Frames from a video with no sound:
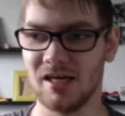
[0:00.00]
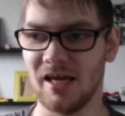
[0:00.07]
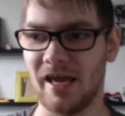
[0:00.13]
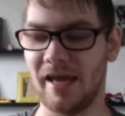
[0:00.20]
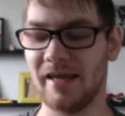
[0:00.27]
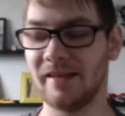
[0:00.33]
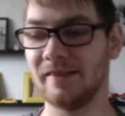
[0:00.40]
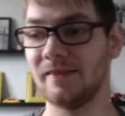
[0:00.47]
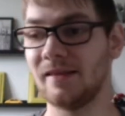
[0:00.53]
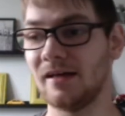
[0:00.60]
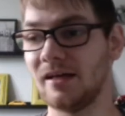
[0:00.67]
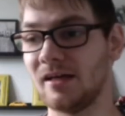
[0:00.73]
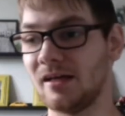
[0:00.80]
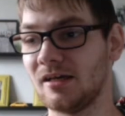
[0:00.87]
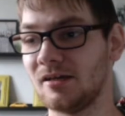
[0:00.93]
And
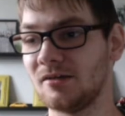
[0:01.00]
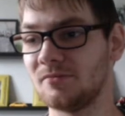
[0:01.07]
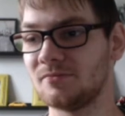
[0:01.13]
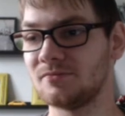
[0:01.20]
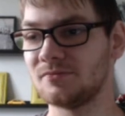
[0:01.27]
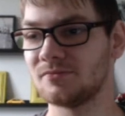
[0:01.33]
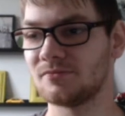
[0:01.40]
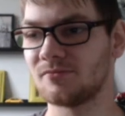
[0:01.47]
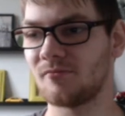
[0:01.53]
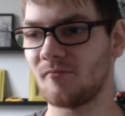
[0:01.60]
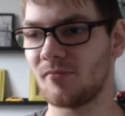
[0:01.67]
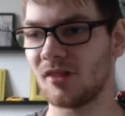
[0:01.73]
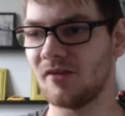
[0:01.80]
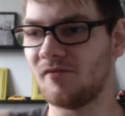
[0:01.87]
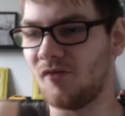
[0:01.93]
then
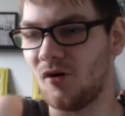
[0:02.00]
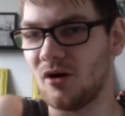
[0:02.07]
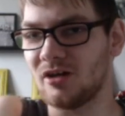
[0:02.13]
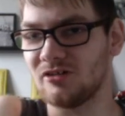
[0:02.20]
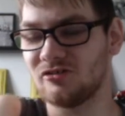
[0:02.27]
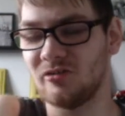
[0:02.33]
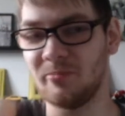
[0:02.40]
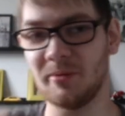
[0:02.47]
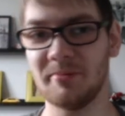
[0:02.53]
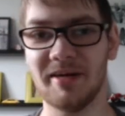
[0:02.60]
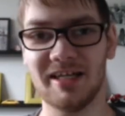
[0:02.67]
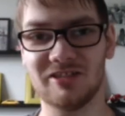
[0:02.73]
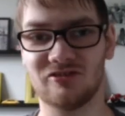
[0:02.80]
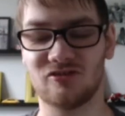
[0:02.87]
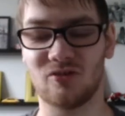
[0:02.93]
um, for
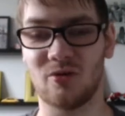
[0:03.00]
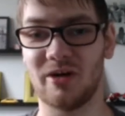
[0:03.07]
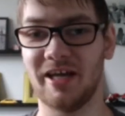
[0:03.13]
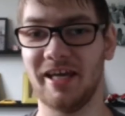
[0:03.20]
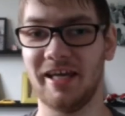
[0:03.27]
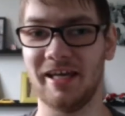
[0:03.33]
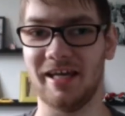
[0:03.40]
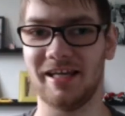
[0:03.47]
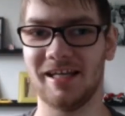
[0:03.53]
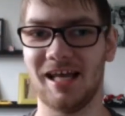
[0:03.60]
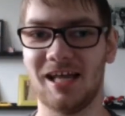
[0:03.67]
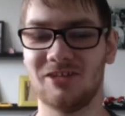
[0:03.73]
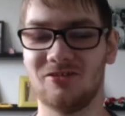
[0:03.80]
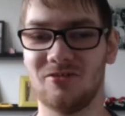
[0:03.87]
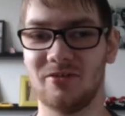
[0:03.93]
Superman story, it
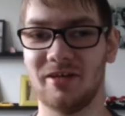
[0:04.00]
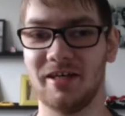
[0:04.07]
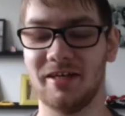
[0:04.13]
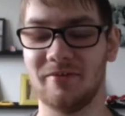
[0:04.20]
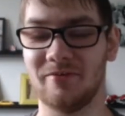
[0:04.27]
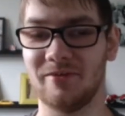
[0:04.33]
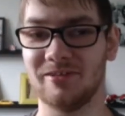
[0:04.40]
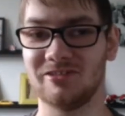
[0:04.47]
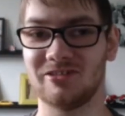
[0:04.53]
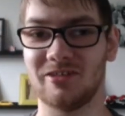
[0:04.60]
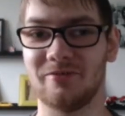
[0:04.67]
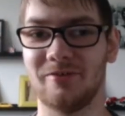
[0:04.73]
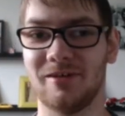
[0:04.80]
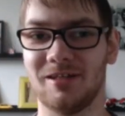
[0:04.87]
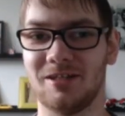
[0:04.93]
actually is a
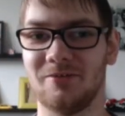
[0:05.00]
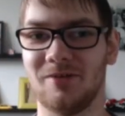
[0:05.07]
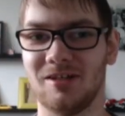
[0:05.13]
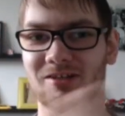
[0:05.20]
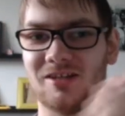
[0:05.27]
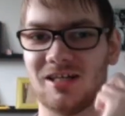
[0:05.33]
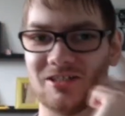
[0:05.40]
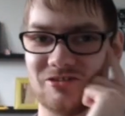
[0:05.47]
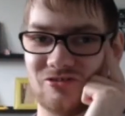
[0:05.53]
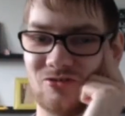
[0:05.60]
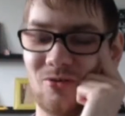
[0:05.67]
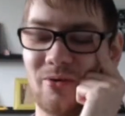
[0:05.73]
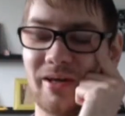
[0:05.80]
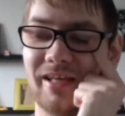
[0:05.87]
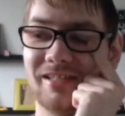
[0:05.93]
really well done
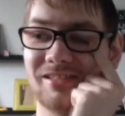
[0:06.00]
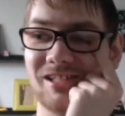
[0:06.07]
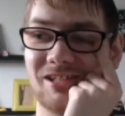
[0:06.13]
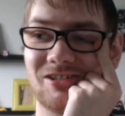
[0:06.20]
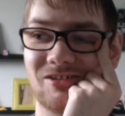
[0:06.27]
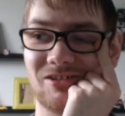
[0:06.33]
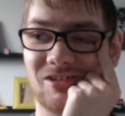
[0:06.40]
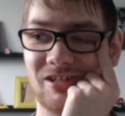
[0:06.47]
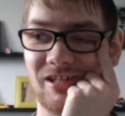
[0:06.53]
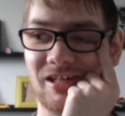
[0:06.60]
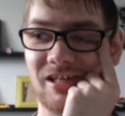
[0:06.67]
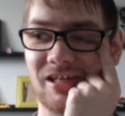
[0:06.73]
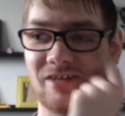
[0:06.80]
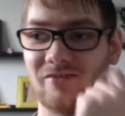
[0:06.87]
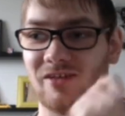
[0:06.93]
story. It's
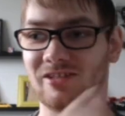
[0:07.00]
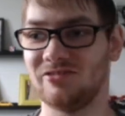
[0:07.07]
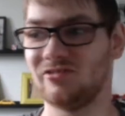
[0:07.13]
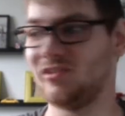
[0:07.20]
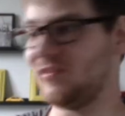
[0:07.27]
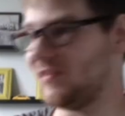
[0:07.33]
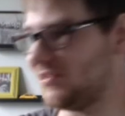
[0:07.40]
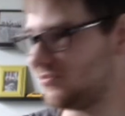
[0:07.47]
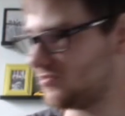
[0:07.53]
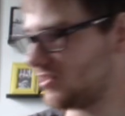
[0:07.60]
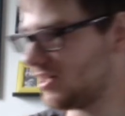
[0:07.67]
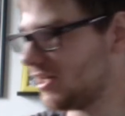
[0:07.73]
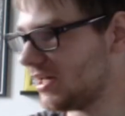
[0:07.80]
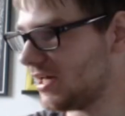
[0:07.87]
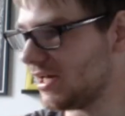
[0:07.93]
actually a great series
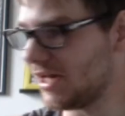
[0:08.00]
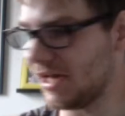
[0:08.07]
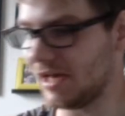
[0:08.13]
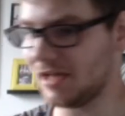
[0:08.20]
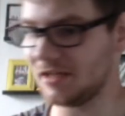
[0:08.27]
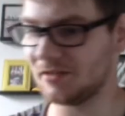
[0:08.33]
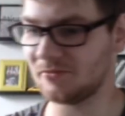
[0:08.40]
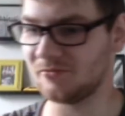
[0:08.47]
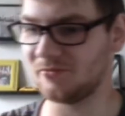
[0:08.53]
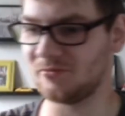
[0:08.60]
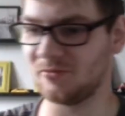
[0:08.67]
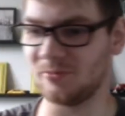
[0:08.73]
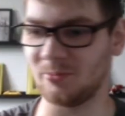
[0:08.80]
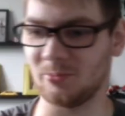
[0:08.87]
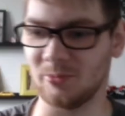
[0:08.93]
and,
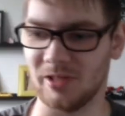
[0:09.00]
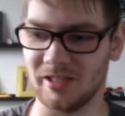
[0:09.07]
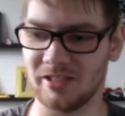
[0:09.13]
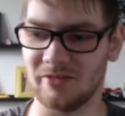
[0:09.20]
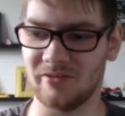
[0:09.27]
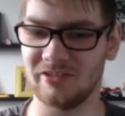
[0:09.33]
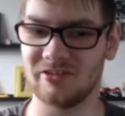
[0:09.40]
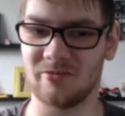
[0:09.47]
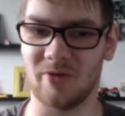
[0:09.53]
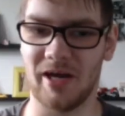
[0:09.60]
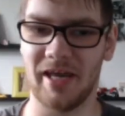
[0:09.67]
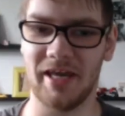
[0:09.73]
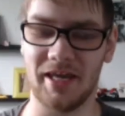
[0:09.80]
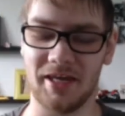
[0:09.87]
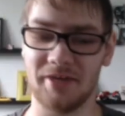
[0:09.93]
and the reason why
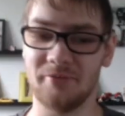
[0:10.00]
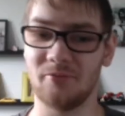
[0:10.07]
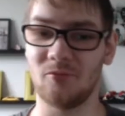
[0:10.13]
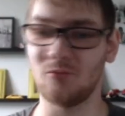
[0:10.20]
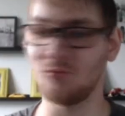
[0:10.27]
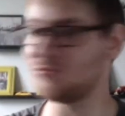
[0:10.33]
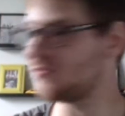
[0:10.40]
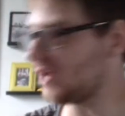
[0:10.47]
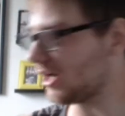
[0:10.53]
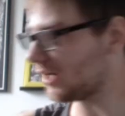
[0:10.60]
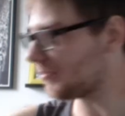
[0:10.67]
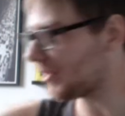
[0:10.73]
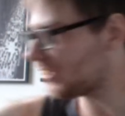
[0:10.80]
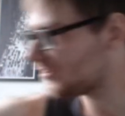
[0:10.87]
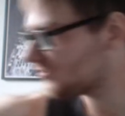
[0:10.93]
I talk
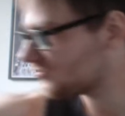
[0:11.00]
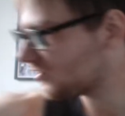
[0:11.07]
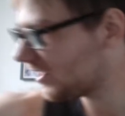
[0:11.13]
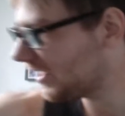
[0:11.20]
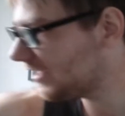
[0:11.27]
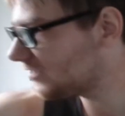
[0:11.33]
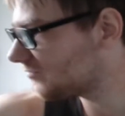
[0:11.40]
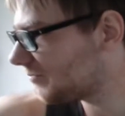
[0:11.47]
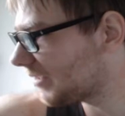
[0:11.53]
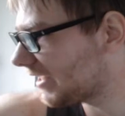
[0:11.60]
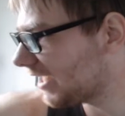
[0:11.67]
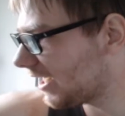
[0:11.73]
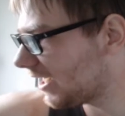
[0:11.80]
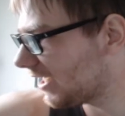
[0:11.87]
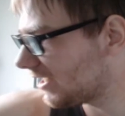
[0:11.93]
about this is
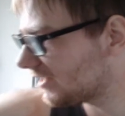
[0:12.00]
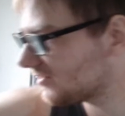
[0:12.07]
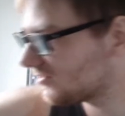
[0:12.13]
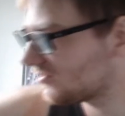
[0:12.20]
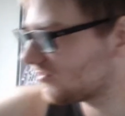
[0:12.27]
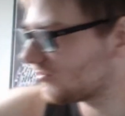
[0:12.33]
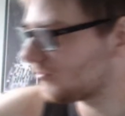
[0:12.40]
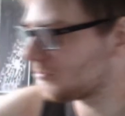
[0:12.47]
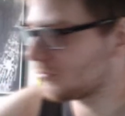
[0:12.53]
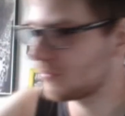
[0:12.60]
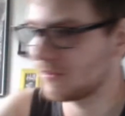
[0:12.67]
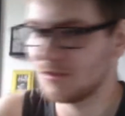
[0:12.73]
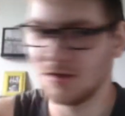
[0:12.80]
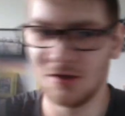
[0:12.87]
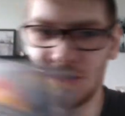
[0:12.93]
because
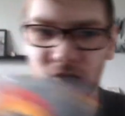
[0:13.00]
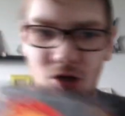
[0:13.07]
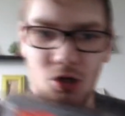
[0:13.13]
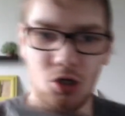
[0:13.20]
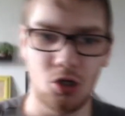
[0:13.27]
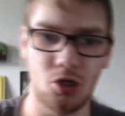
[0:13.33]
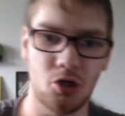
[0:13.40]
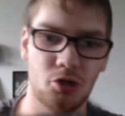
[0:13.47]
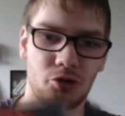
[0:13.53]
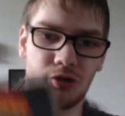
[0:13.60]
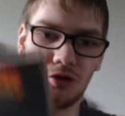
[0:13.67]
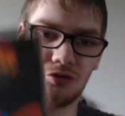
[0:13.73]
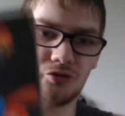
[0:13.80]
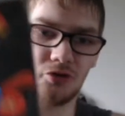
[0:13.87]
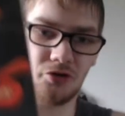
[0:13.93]

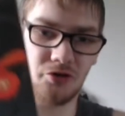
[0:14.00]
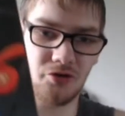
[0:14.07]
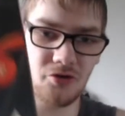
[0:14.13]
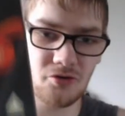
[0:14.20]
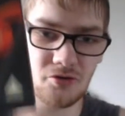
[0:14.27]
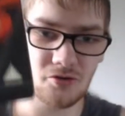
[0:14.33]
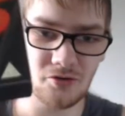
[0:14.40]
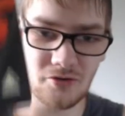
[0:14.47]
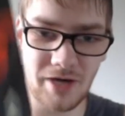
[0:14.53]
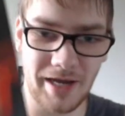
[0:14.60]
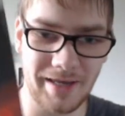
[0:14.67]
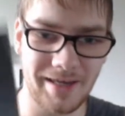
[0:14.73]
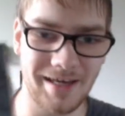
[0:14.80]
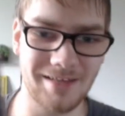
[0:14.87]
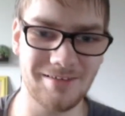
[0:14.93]

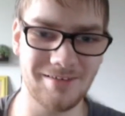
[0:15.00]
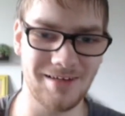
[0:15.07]
I got